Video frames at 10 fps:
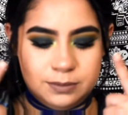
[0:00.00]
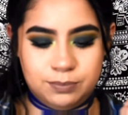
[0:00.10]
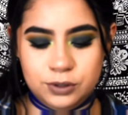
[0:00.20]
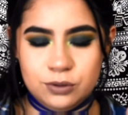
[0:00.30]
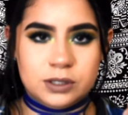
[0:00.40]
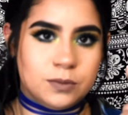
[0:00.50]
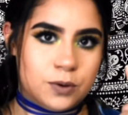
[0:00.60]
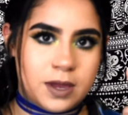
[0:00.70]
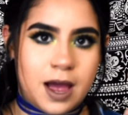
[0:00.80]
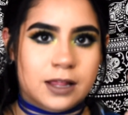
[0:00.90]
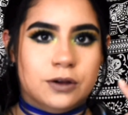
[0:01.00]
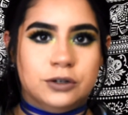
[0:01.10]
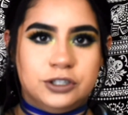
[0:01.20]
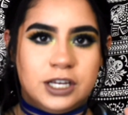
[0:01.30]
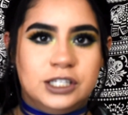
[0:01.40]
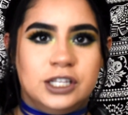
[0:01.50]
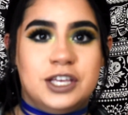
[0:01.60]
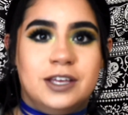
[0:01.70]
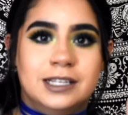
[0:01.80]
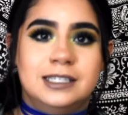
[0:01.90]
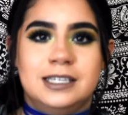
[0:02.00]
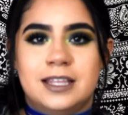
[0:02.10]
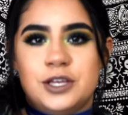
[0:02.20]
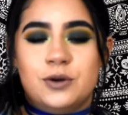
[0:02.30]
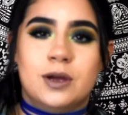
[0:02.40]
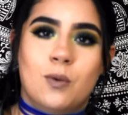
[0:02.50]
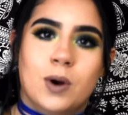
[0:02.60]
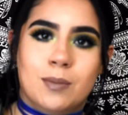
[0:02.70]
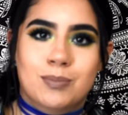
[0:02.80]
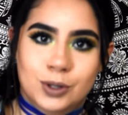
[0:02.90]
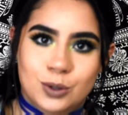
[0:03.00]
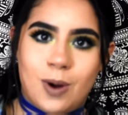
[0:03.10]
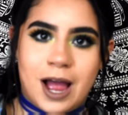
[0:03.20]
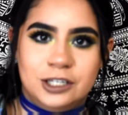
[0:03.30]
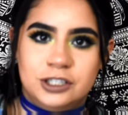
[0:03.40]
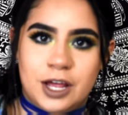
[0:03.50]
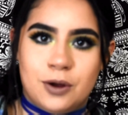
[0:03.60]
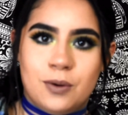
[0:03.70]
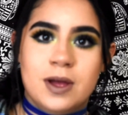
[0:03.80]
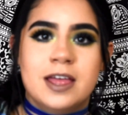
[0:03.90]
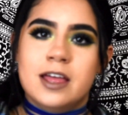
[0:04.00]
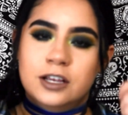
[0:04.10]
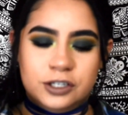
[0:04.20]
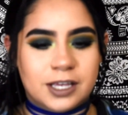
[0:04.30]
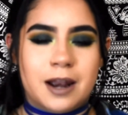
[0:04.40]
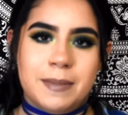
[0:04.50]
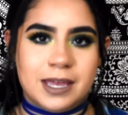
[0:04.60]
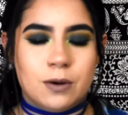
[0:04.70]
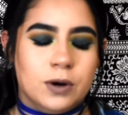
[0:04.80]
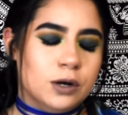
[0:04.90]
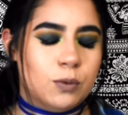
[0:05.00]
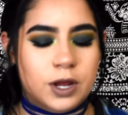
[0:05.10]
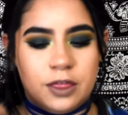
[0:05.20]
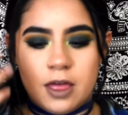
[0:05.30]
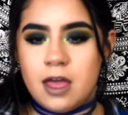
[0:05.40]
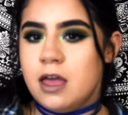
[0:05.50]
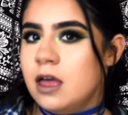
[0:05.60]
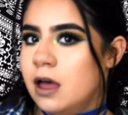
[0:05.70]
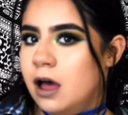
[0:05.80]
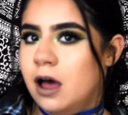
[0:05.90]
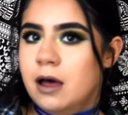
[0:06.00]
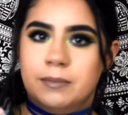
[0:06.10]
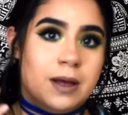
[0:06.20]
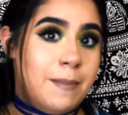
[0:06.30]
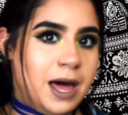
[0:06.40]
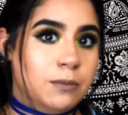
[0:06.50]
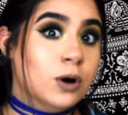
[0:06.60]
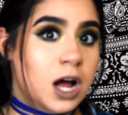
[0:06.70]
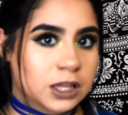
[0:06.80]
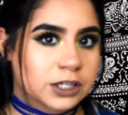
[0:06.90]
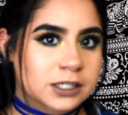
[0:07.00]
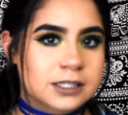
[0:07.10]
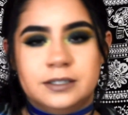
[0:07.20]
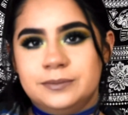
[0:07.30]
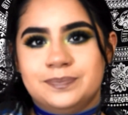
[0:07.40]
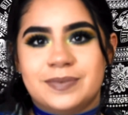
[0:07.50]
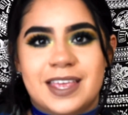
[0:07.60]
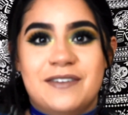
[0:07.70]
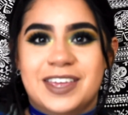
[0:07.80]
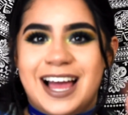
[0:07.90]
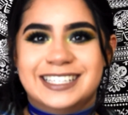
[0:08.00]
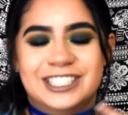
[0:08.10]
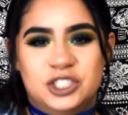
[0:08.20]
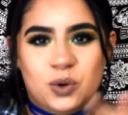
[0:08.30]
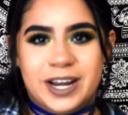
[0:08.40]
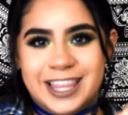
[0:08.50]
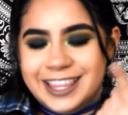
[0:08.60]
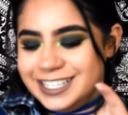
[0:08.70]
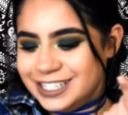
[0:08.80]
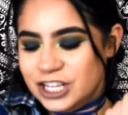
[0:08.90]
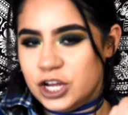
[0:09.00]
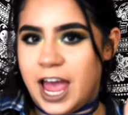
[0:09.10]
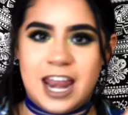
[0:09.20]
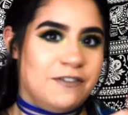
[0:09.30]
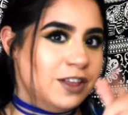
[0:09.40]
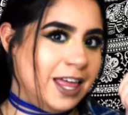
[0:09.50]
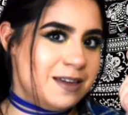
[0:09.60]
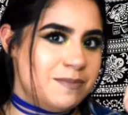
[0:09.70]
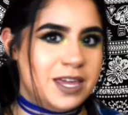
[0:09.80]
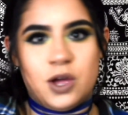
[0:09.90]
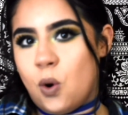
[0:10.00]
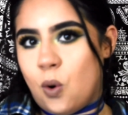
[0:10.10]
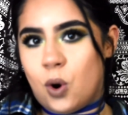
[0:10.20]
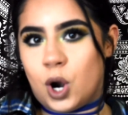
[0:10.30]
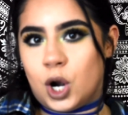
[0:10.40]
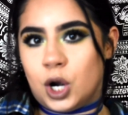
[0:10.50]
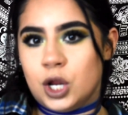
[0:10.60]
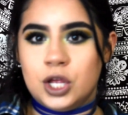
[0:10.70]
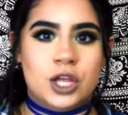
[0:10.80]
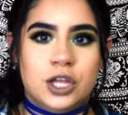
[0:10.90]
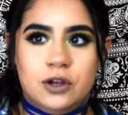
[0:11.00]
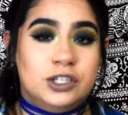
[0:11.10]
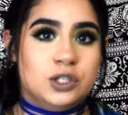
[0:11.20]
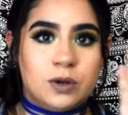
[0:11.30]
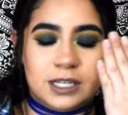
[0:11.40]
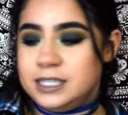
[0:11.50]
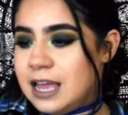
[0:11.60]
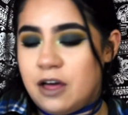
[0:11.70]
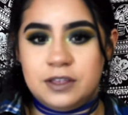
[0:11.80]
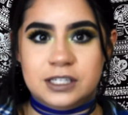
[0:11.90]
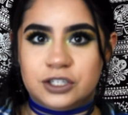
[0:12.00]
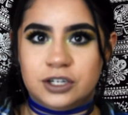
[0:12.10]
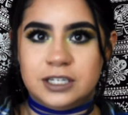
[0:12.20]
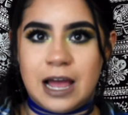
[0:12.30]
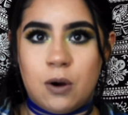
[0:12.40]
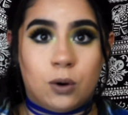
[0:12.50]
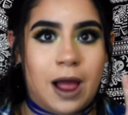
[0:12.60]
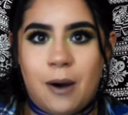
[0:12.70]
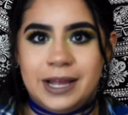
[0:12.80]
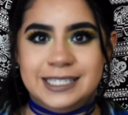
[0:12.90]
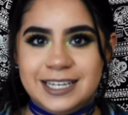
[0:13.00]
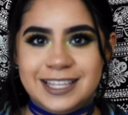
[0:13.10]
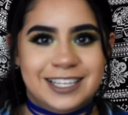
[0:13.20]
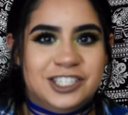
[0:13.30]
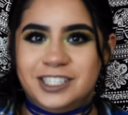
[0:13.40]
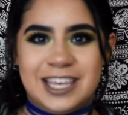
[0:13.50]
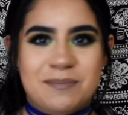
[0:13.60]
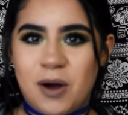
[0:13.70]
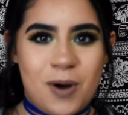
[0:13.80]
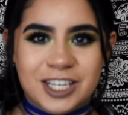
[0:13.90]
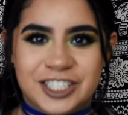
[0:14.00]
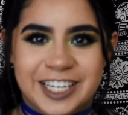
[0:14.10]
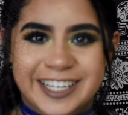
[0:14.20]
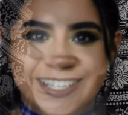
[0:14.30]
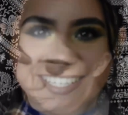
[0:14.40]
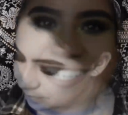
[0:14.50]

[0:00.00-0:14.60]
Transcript: blue smoky eye look just so you can see that you can wear blue eyeshadow. Just gotta make it work with compatible colors. If you guys enjoyed this look and if you like me or you just want to see how this turned out or how I did it, then just keep on watching.